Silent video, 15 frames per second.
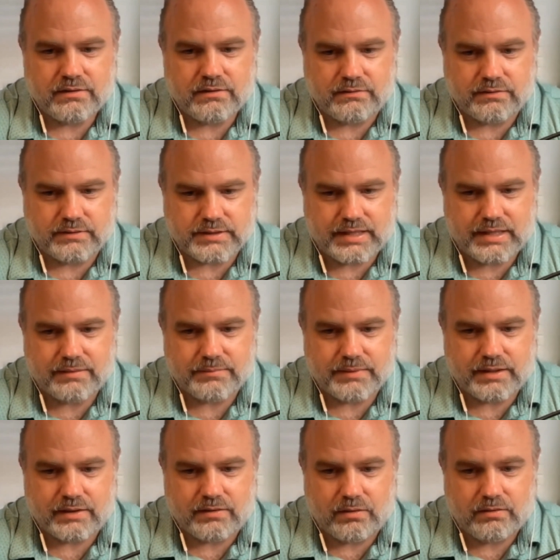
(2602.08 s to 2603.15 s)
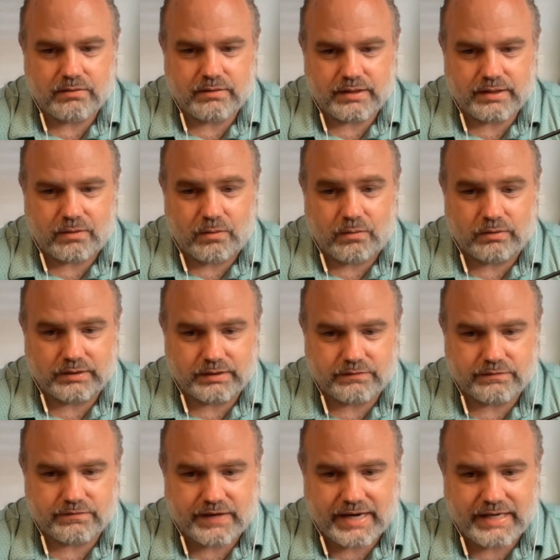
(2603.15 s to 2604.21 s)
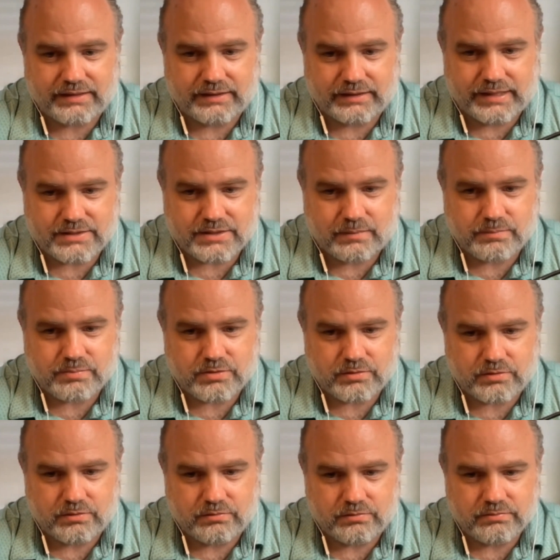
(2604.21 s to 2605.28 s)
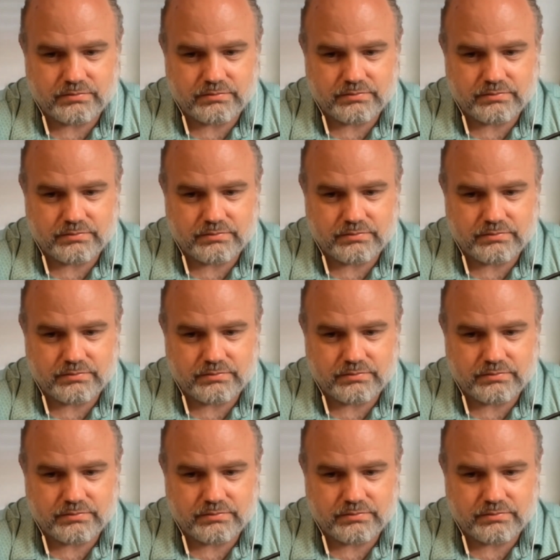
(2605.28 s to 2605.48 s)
over time, and it only finally gets up to